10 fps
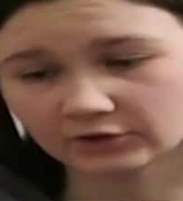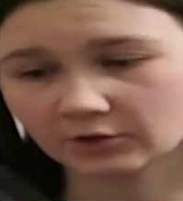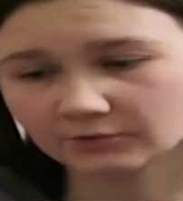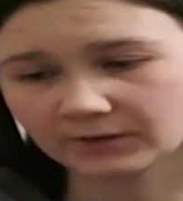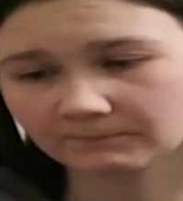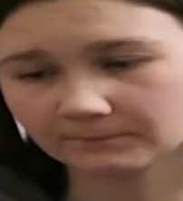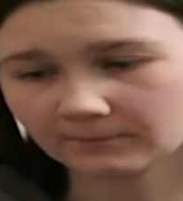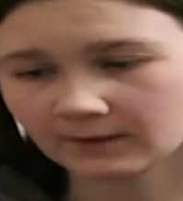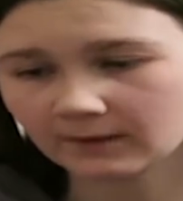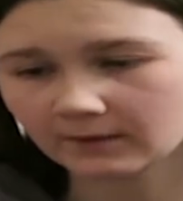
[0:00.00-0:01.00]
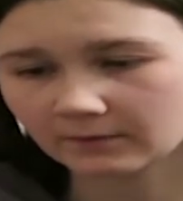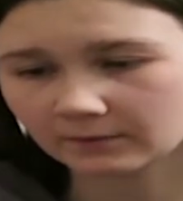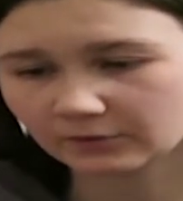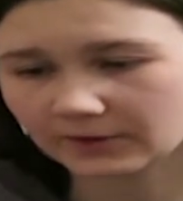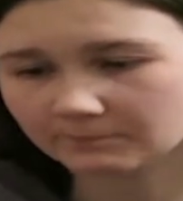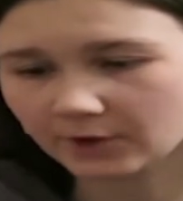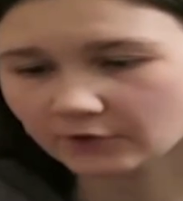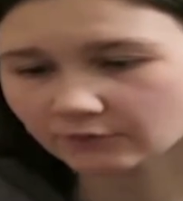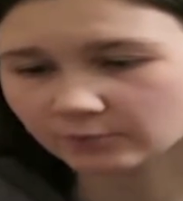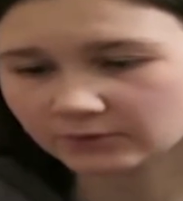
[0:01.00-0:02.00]
told him. They
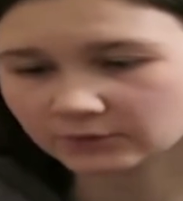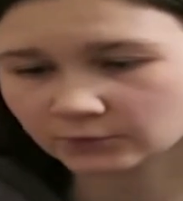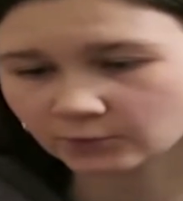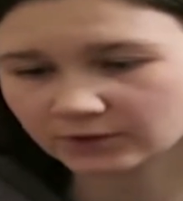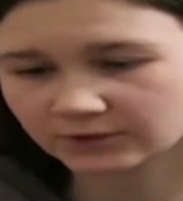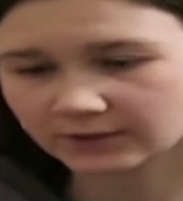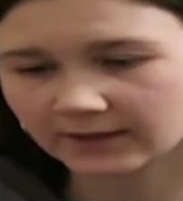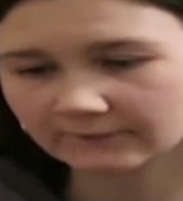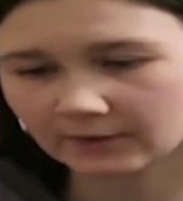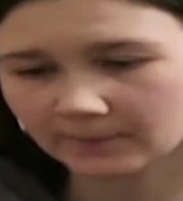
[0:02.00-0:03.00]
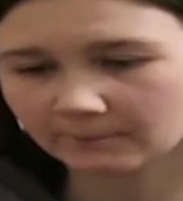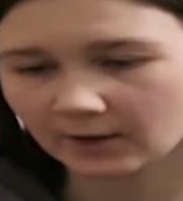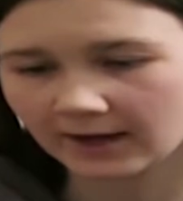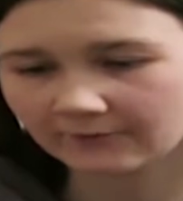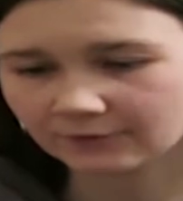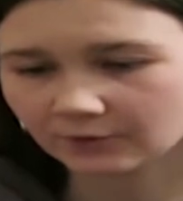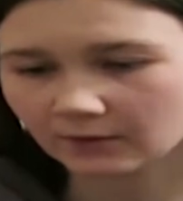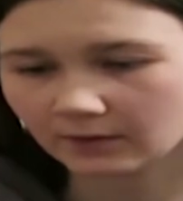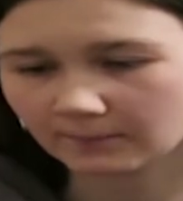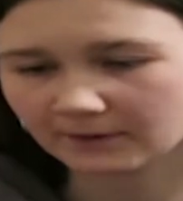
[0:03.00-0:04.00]
both were squished together, but after
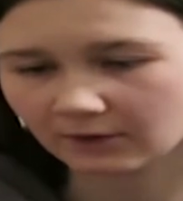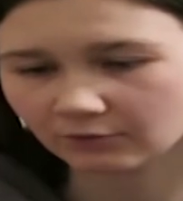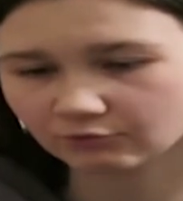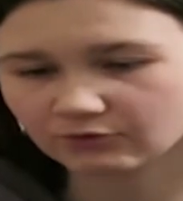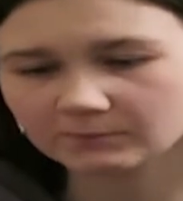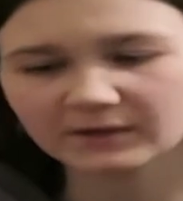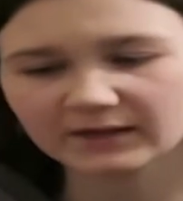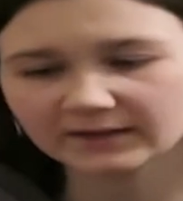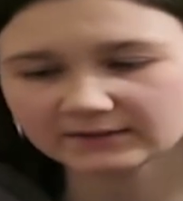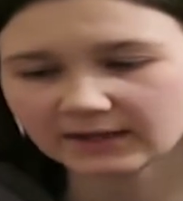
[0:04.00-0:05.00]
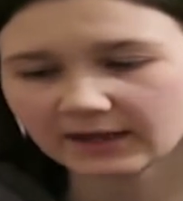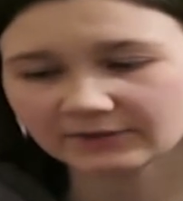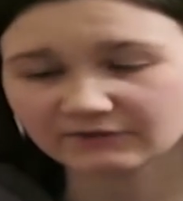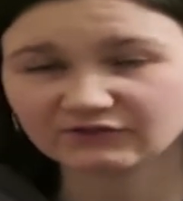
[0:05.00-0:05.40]
about 3 minutes they